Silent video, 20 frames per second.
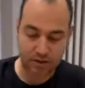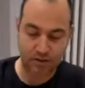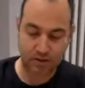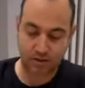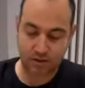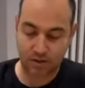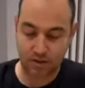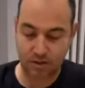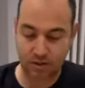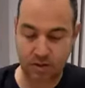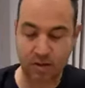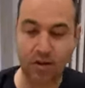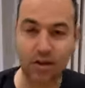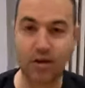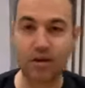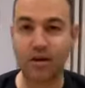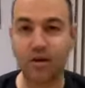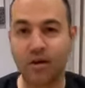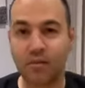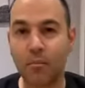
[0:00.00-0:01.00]
So,
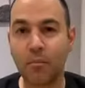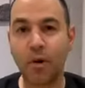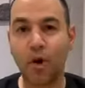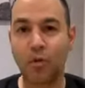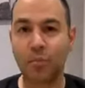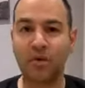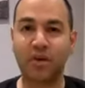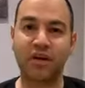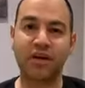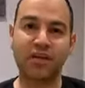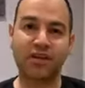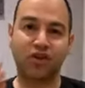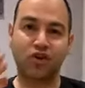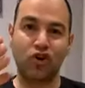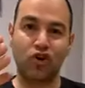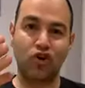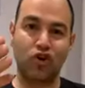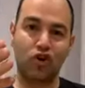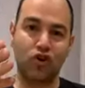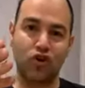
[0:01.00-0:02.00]
moment has
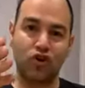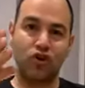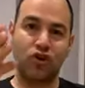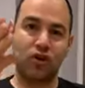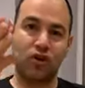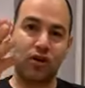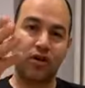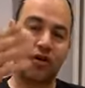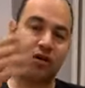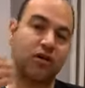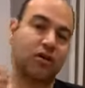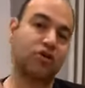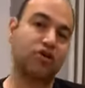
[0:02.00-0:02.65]
gone.